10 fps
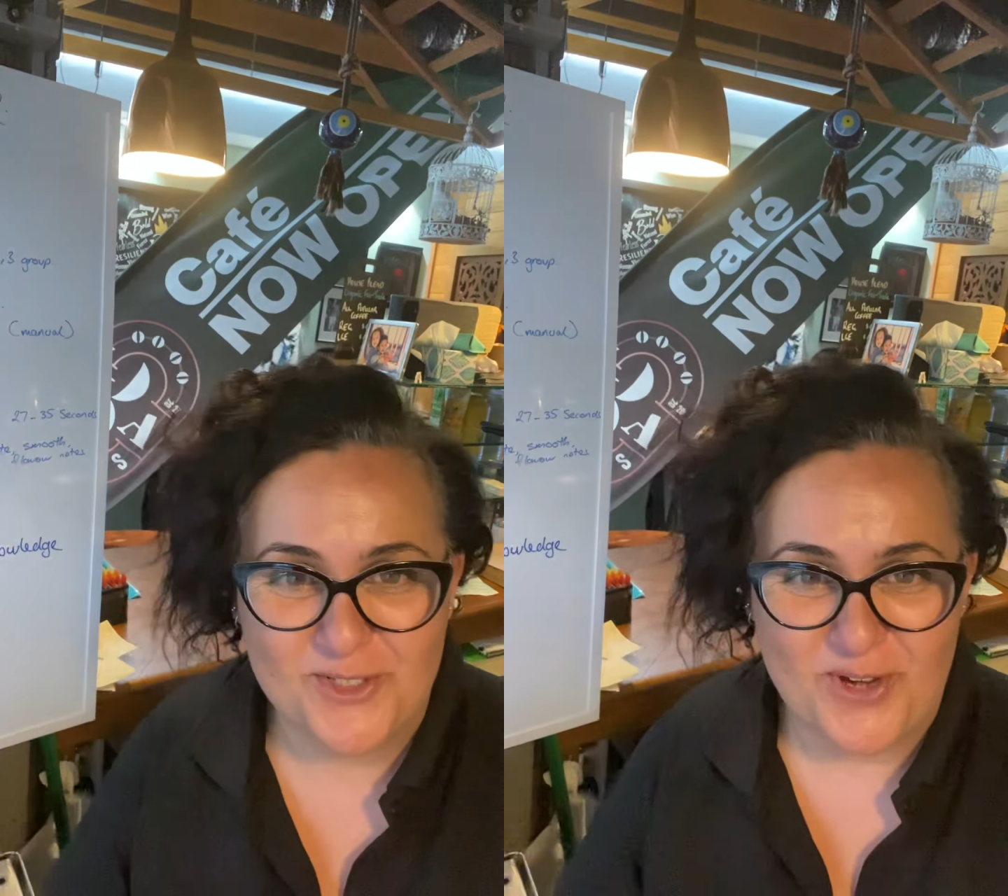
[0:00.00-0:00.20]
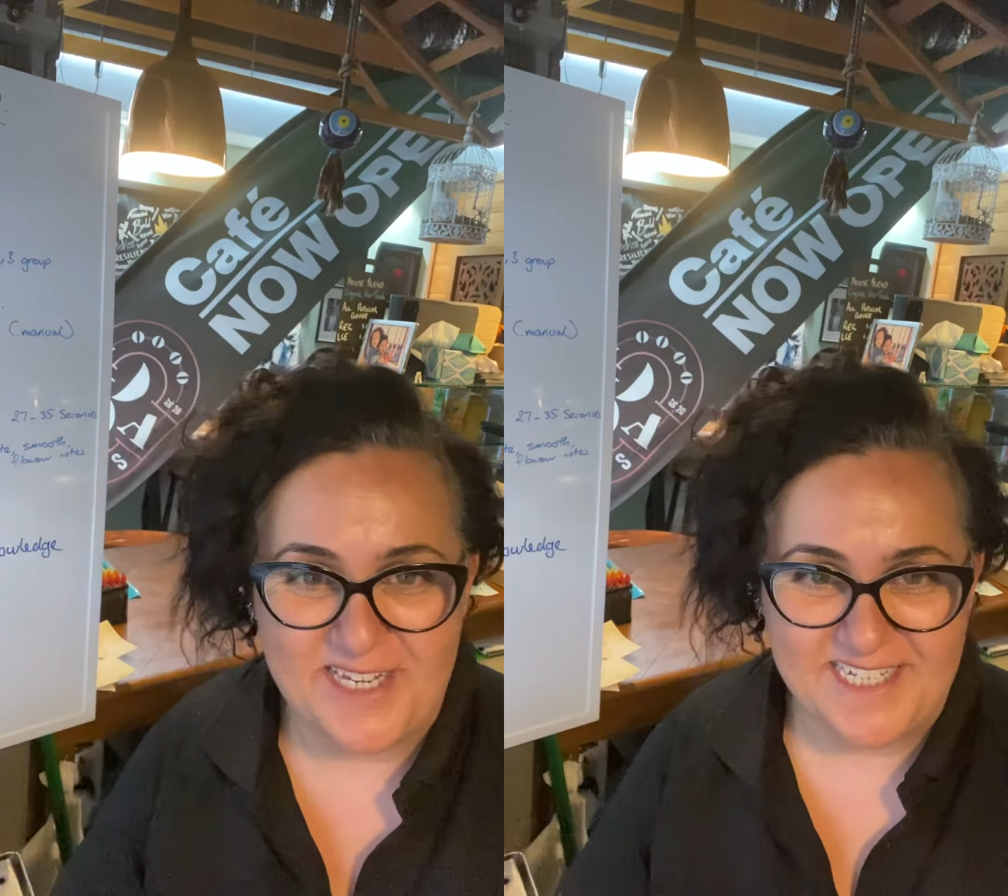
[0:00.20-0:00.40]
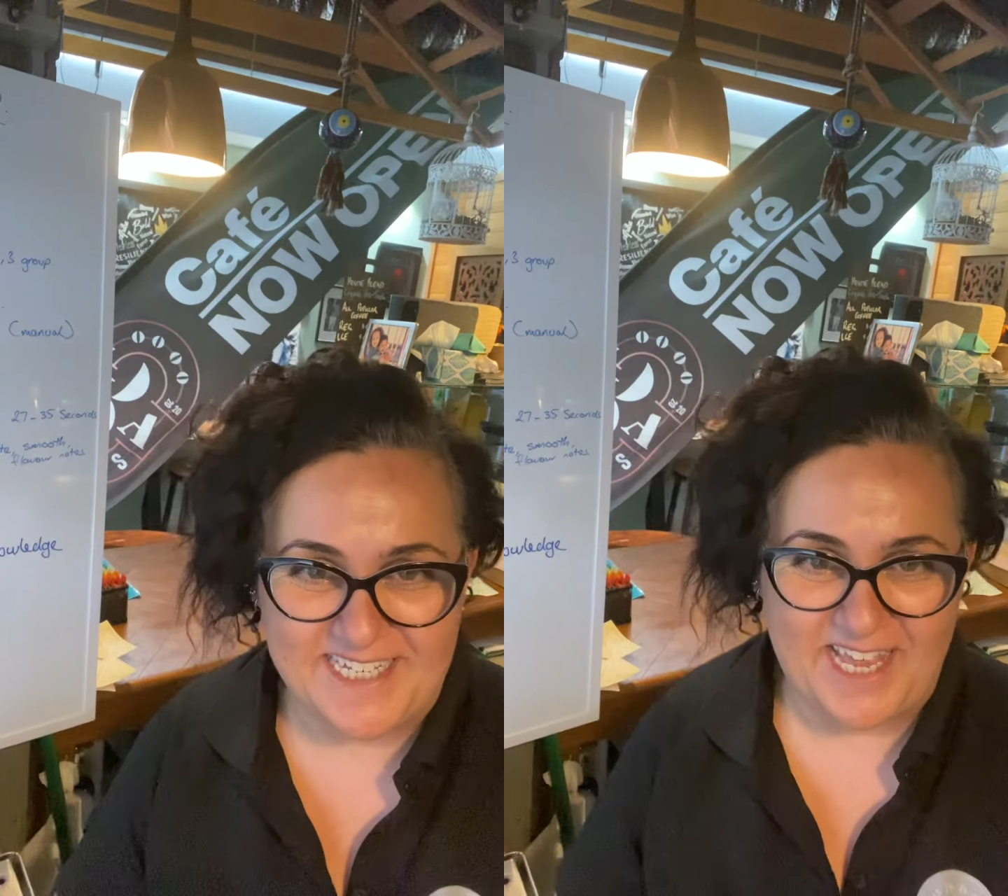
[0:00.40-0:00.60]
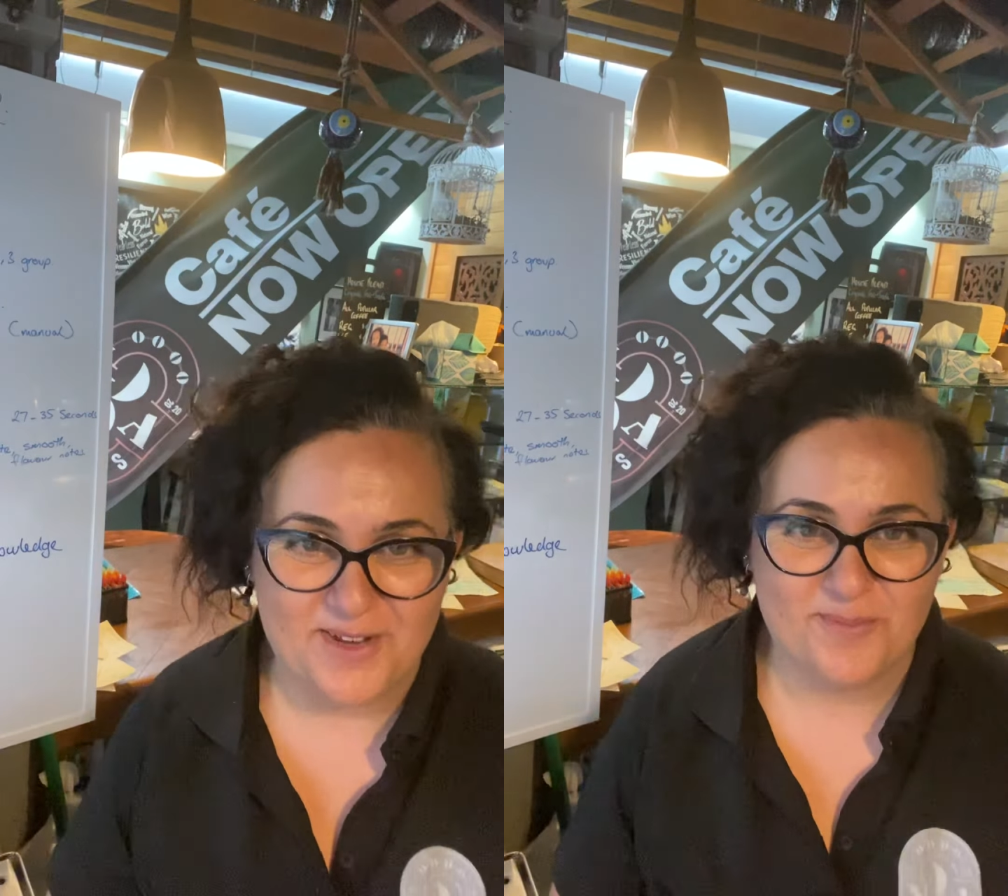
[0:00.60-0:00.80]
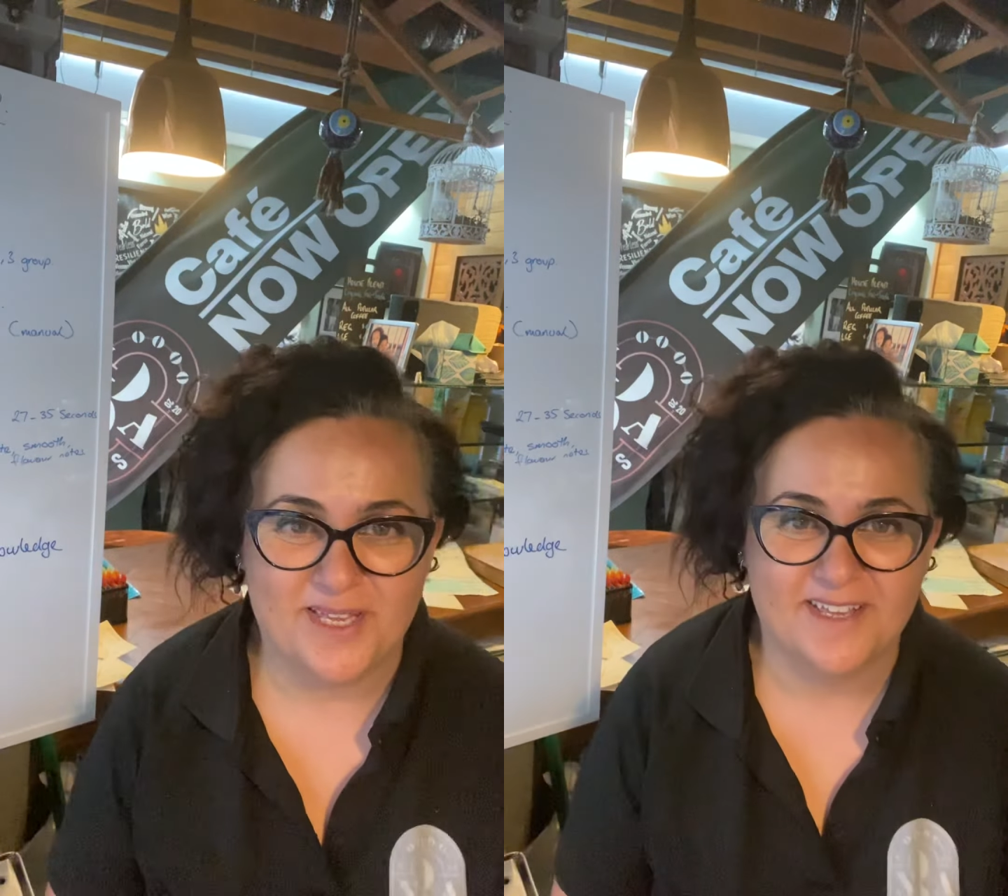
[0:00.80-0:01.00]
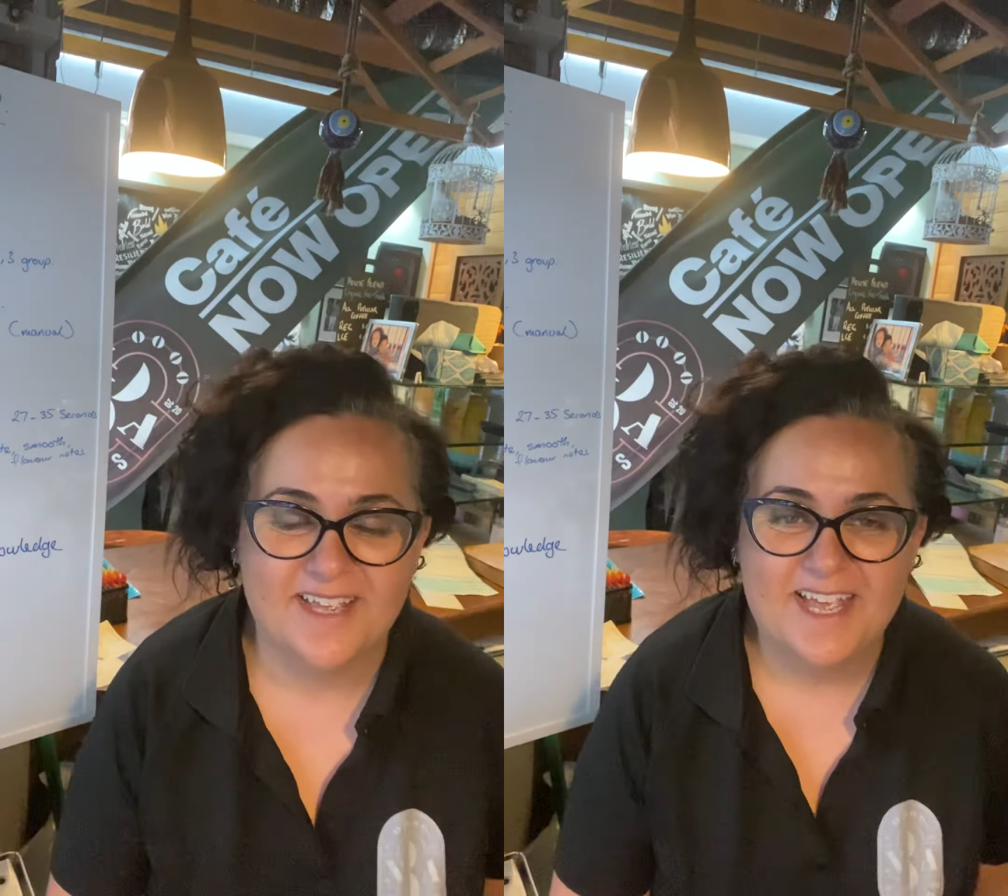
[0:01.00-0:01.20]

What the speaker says: and Training Academy.